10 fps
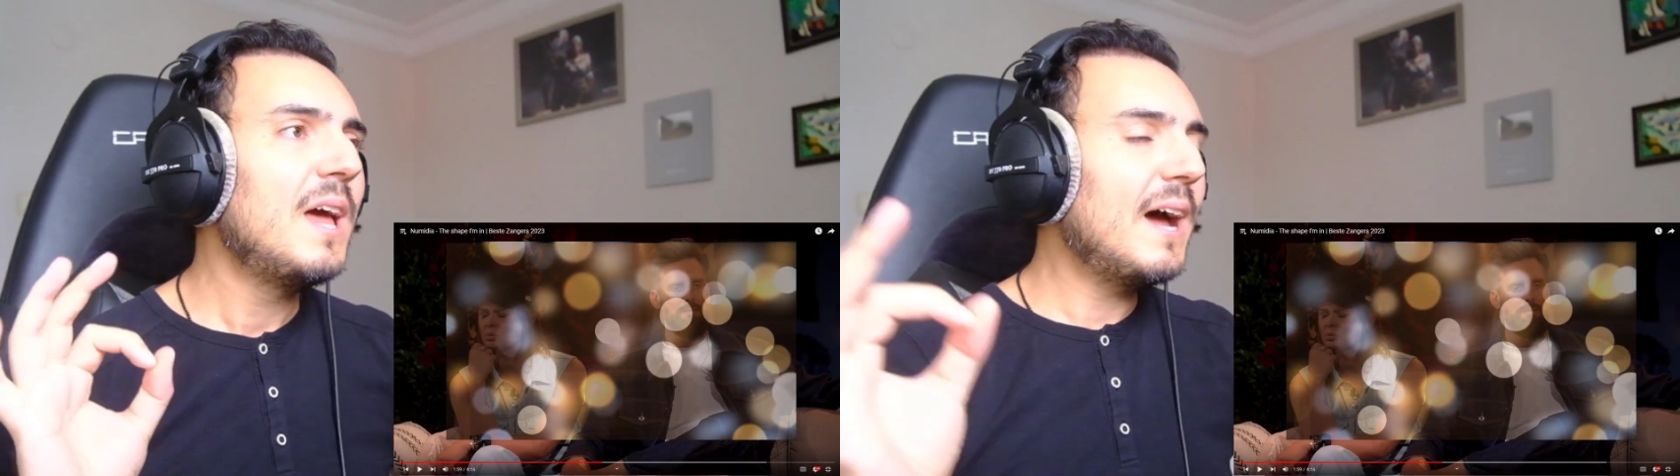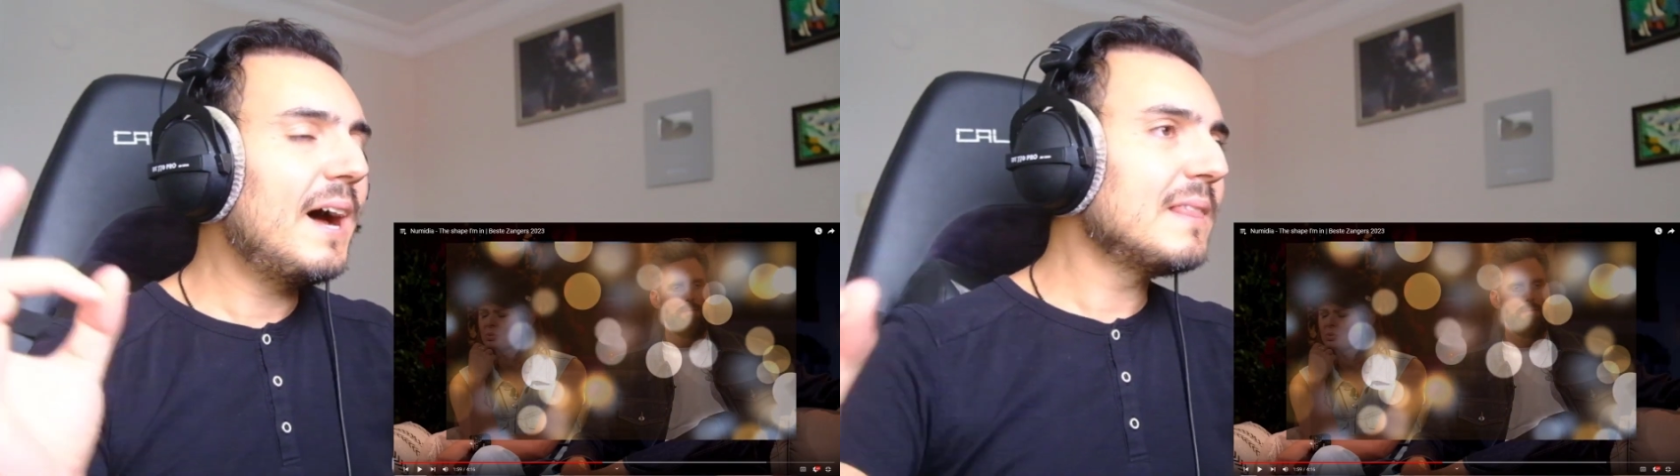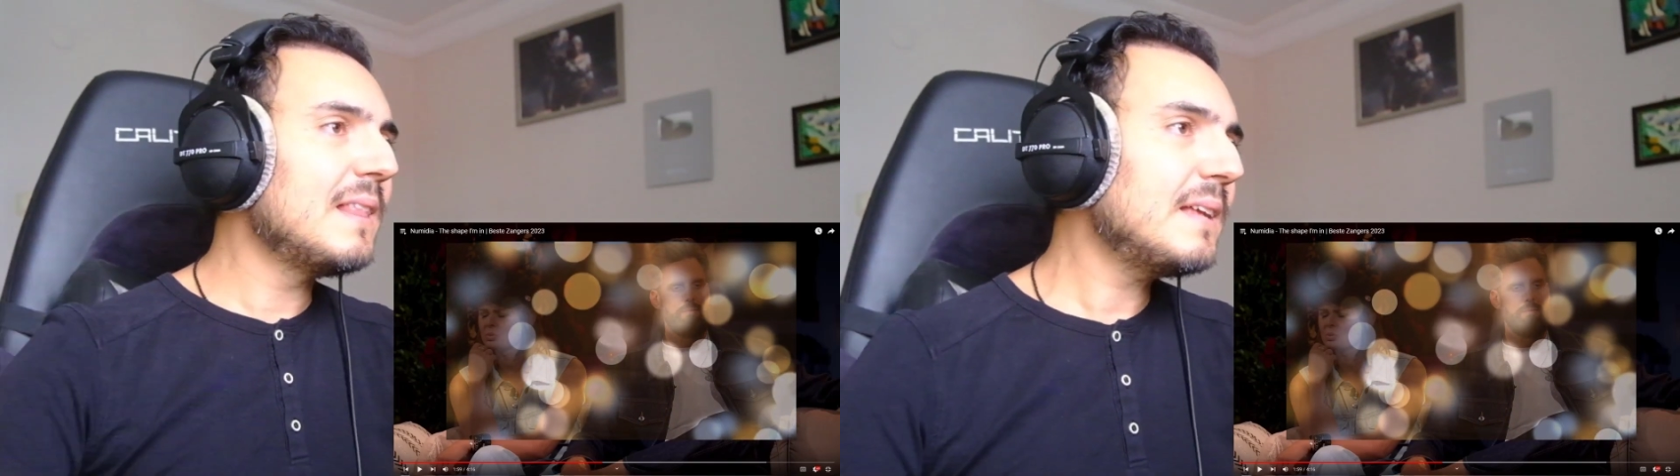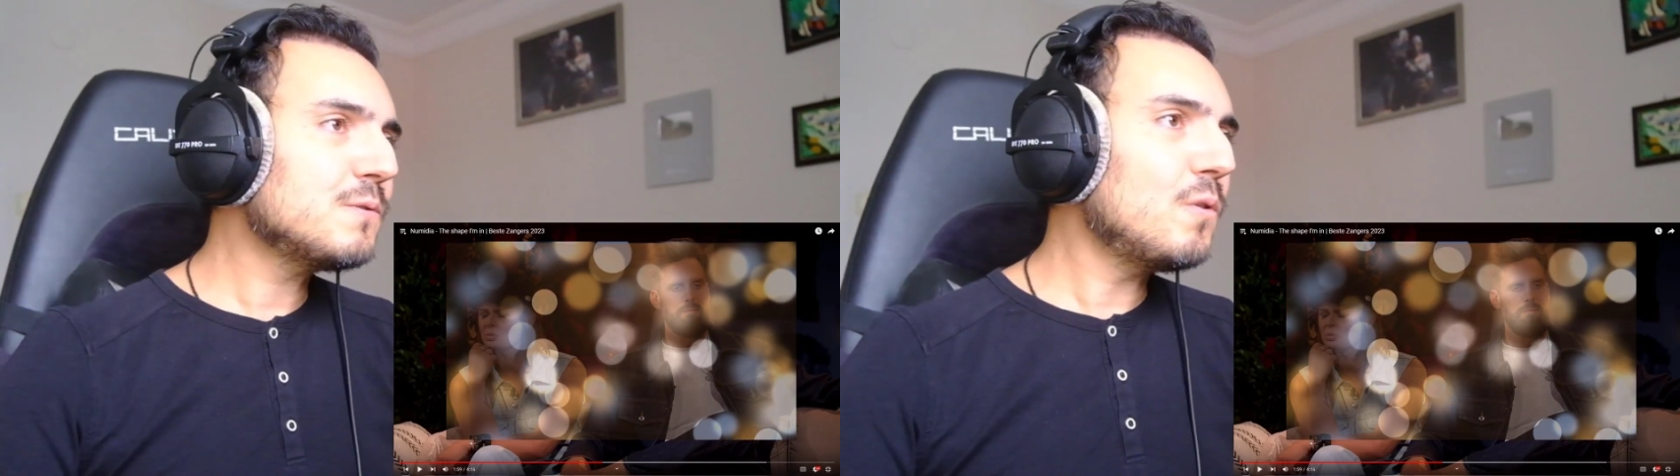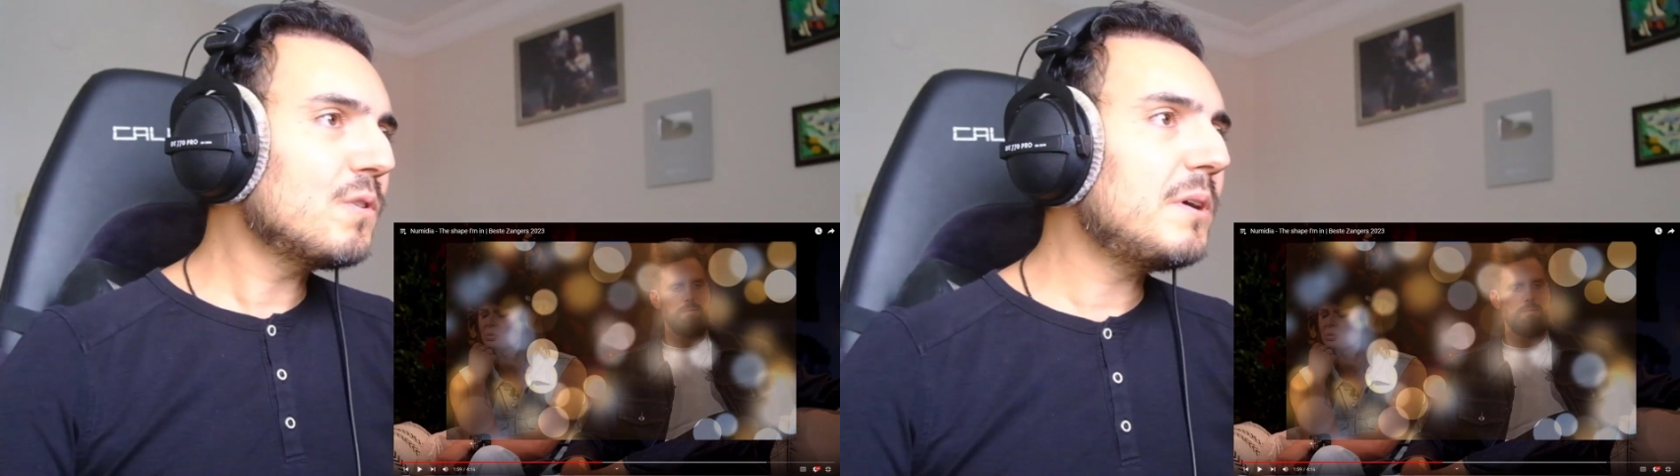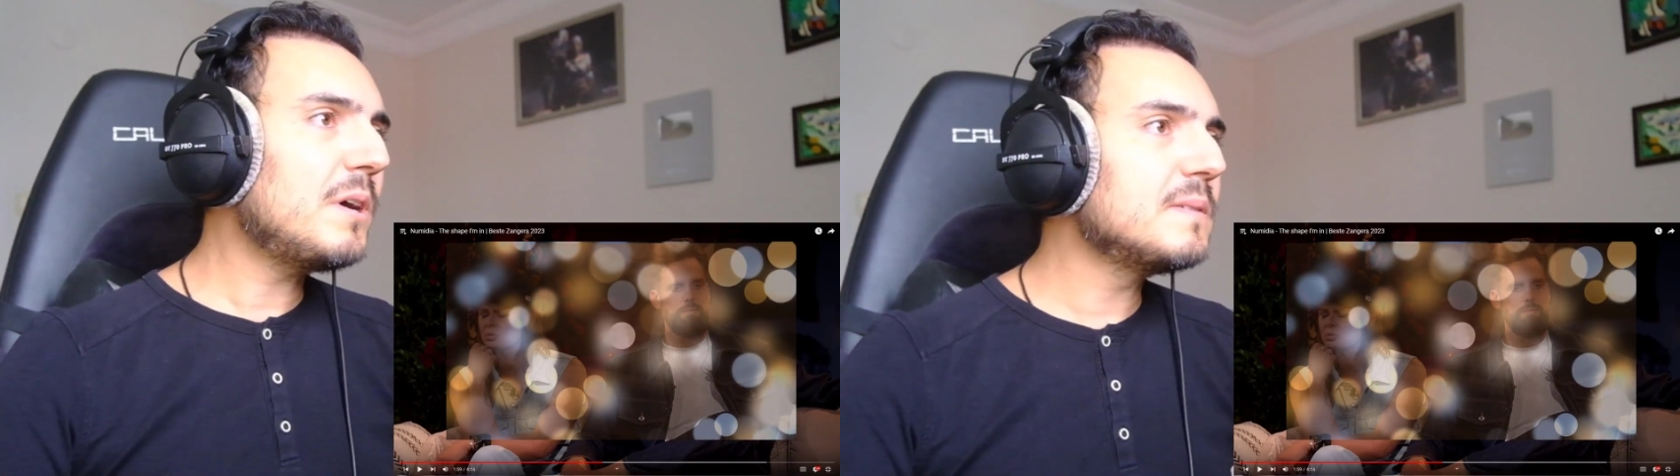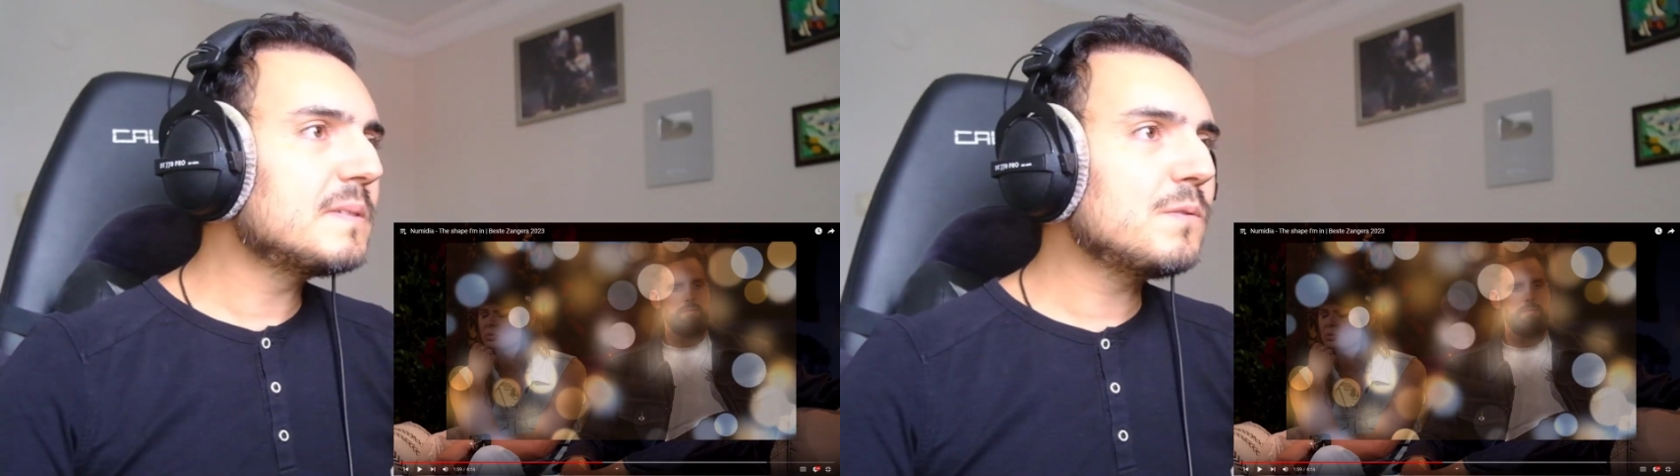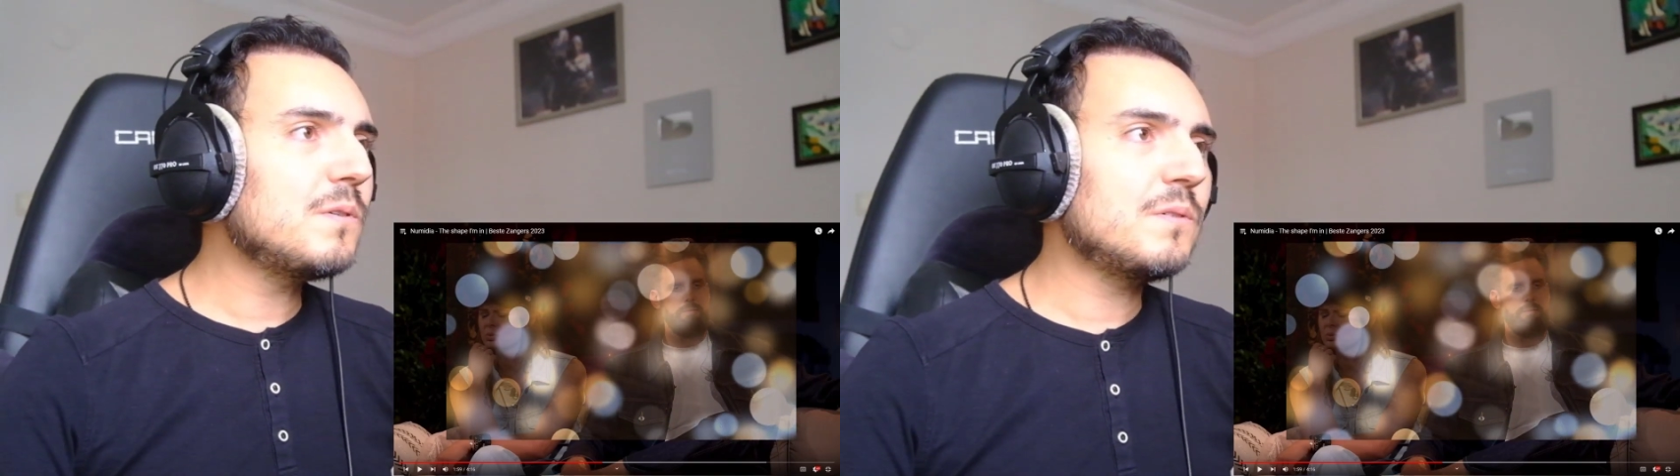And let's talk about the
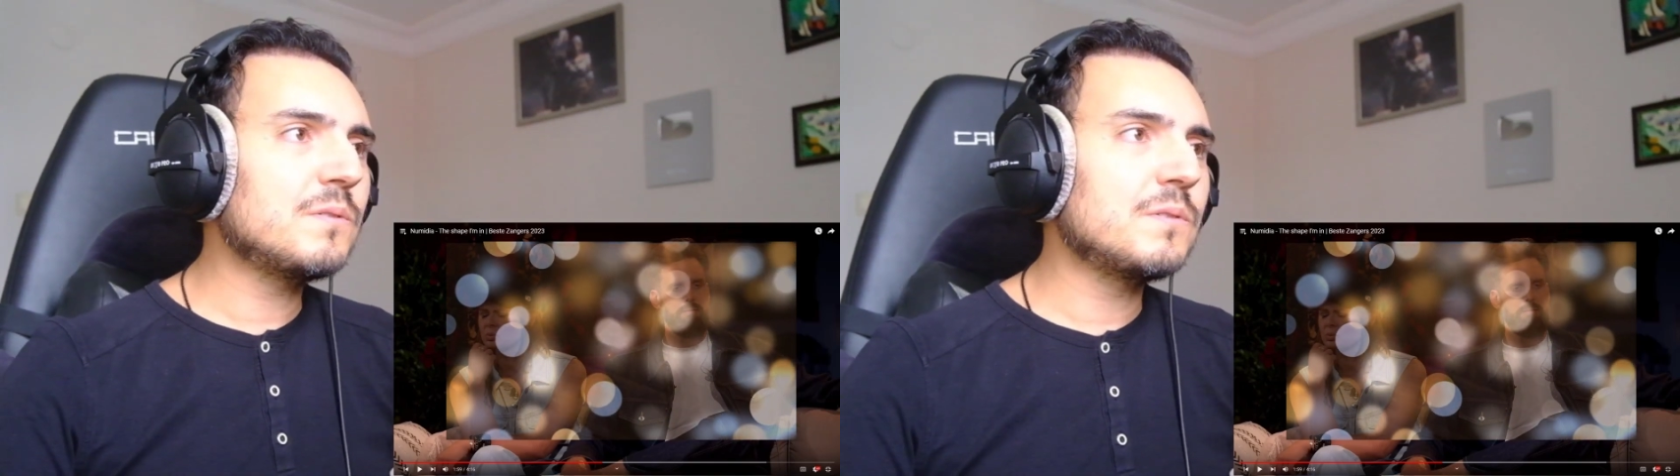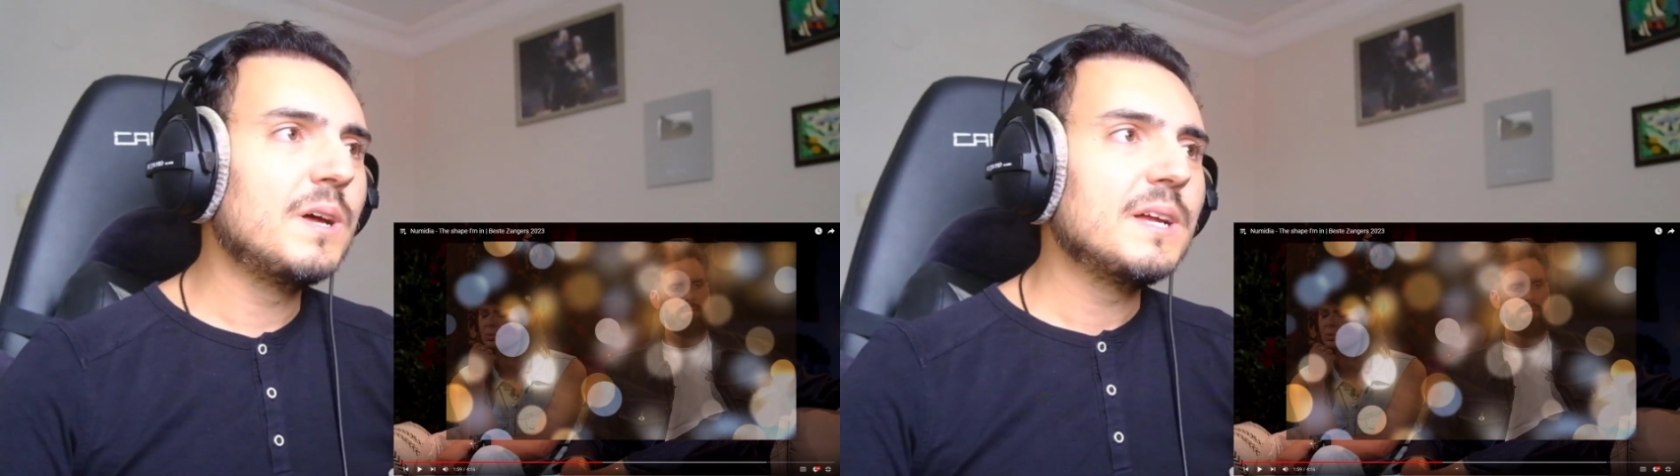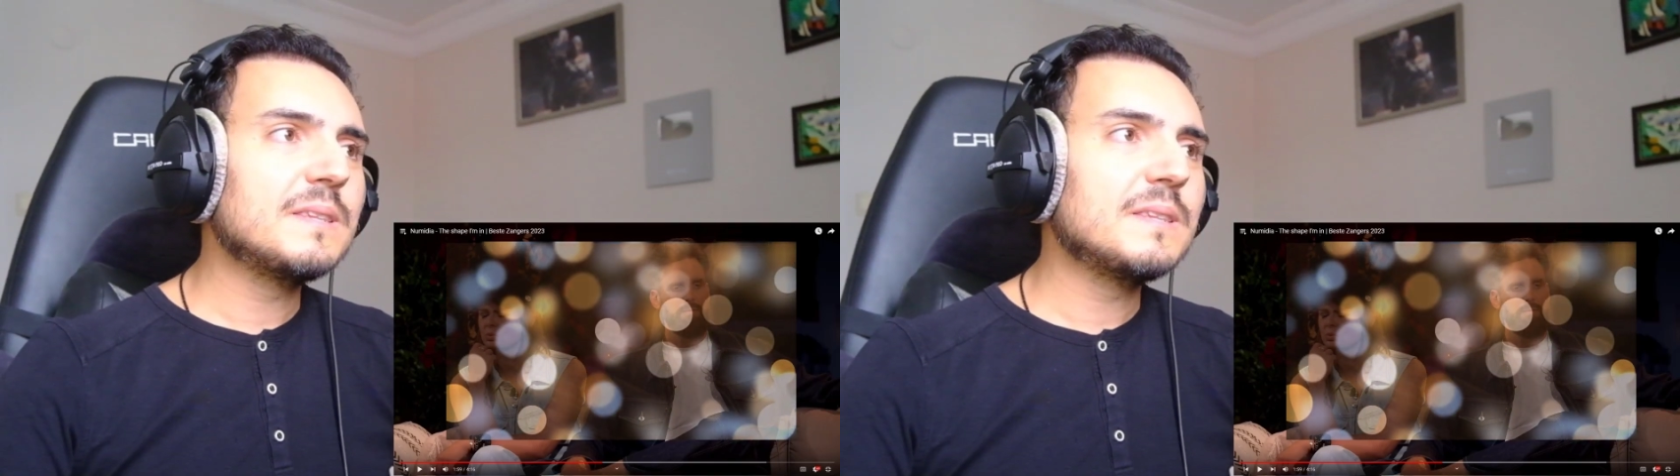song.